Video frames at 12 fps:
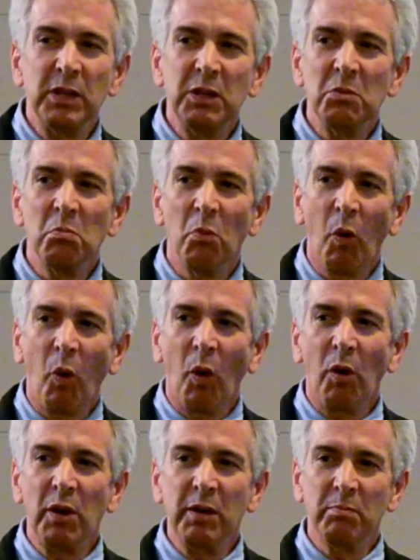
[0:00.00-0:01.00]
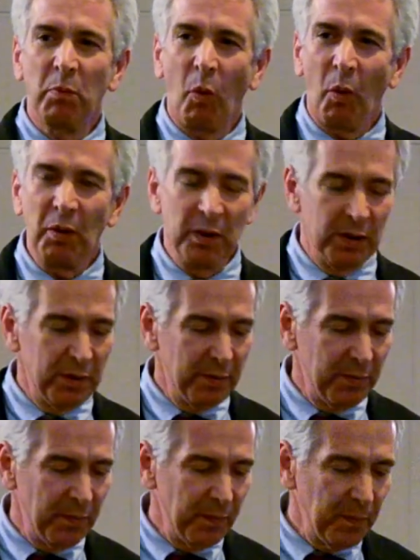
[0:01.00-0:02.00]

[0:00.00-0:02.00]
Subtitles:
be more important,